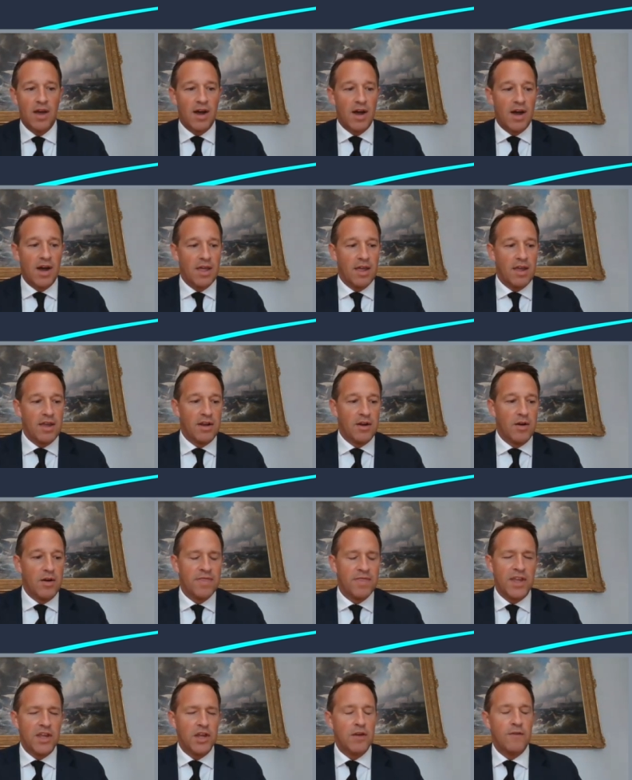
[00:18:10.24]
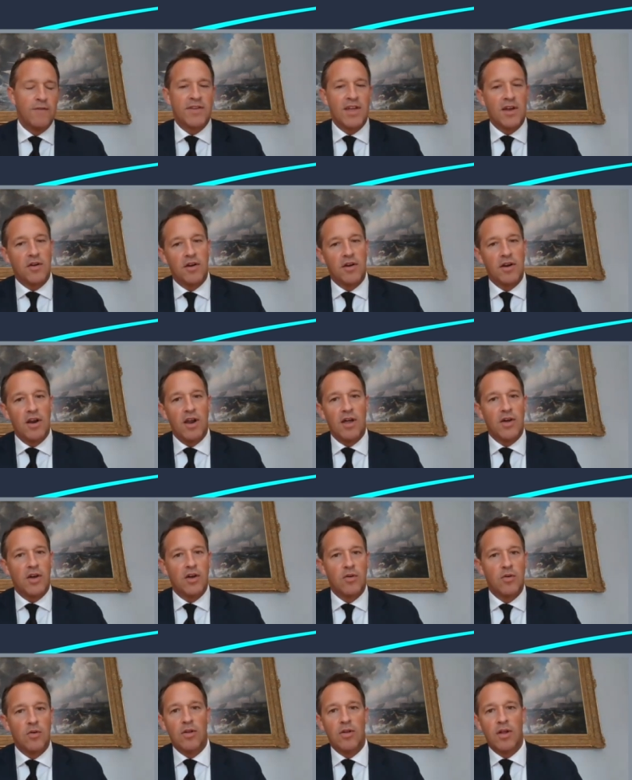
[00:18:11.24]
I think you've said on another
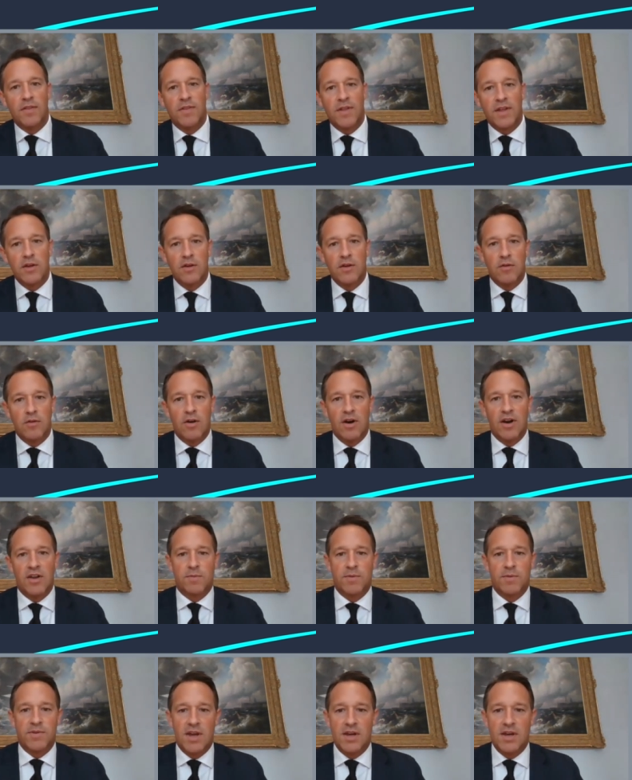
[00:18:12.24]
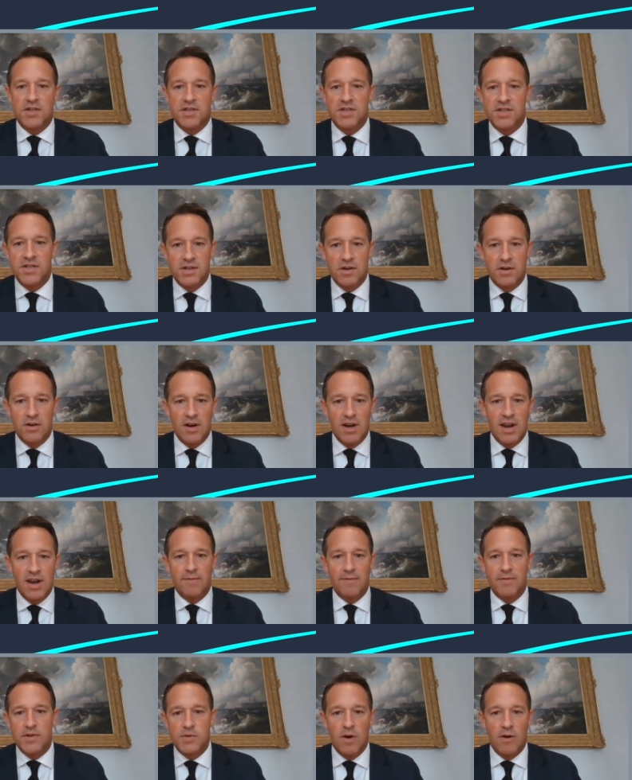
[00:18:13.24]
call, I think your expectations are
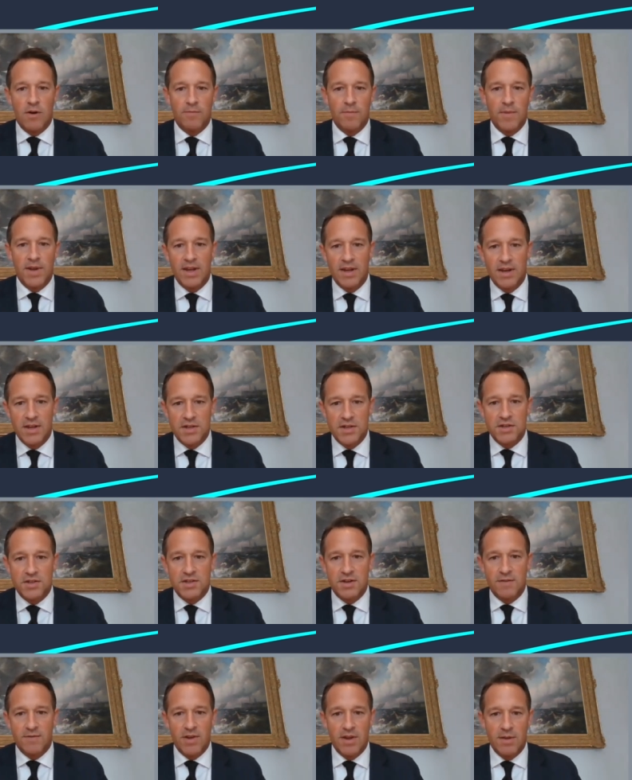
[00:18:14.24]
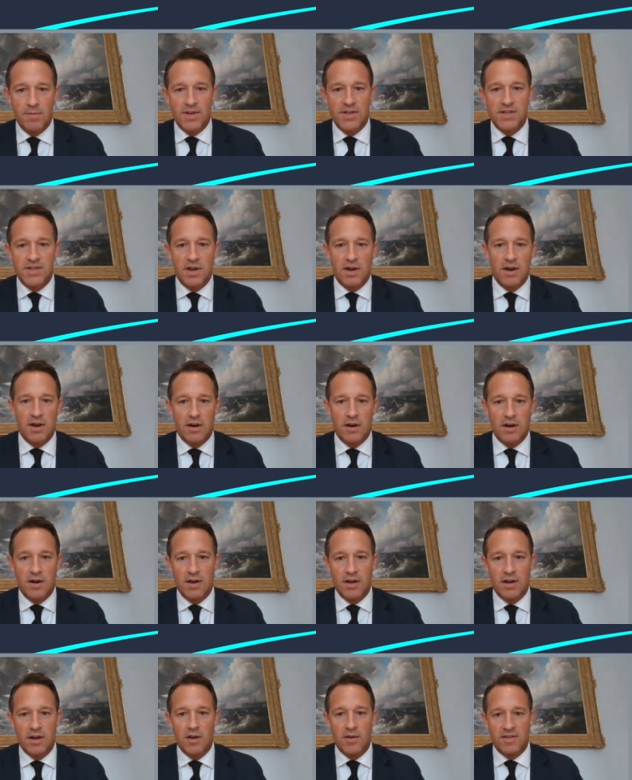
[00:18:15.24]
11, 12 million-ish sort of EBITDA,
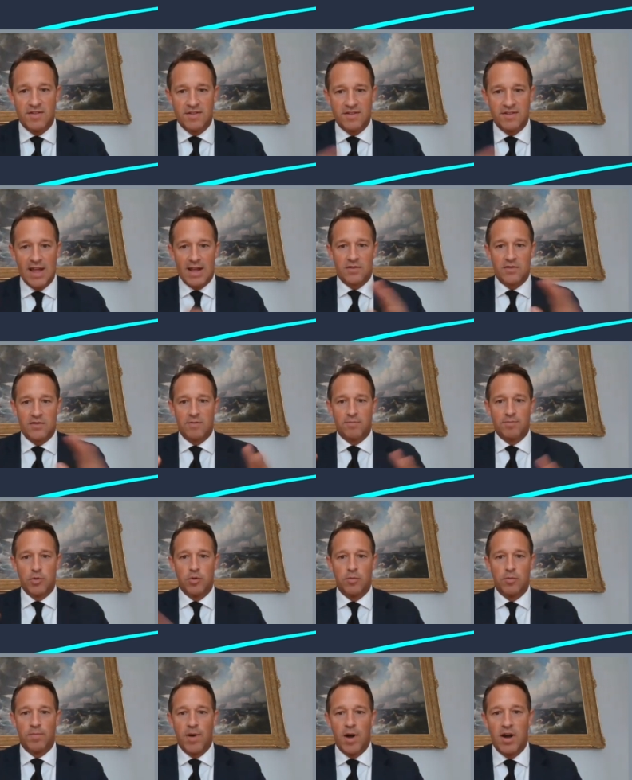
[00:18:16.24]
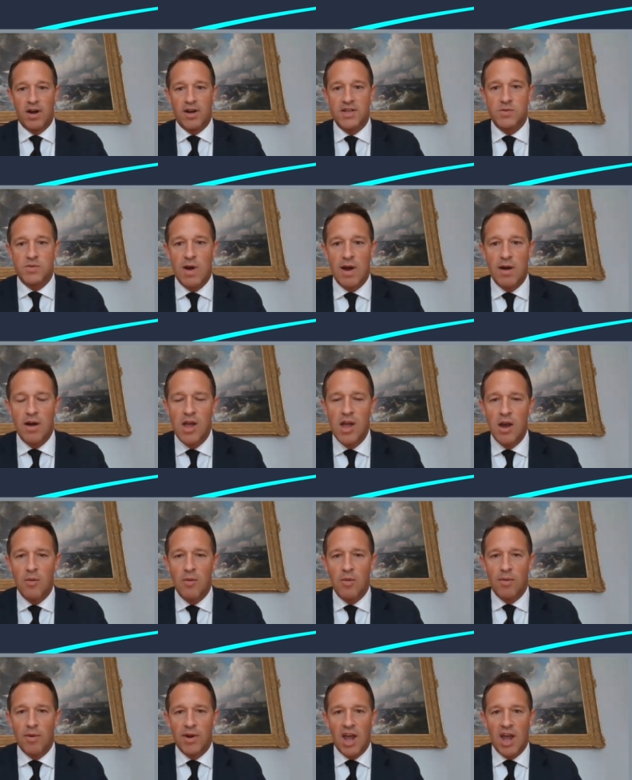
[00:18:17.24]
you know, it's that sort of ballpark is where
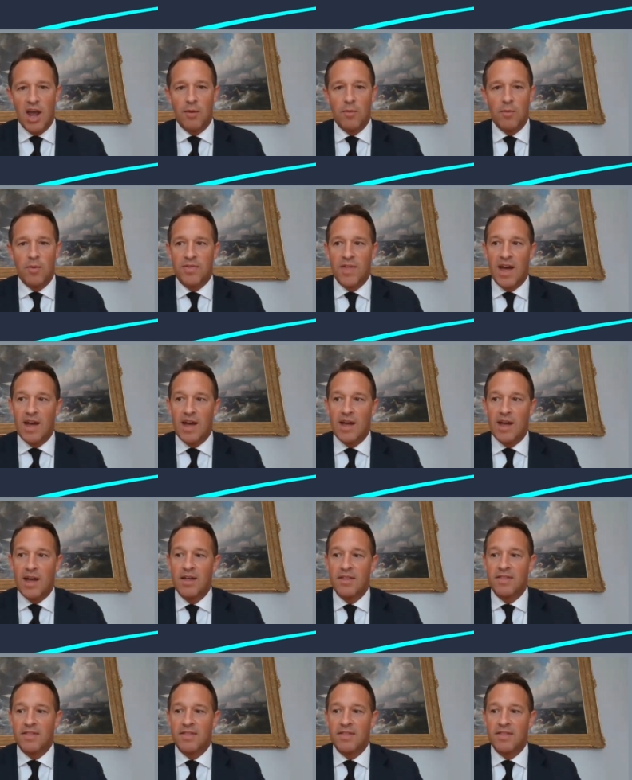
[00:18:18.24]
we're going with that.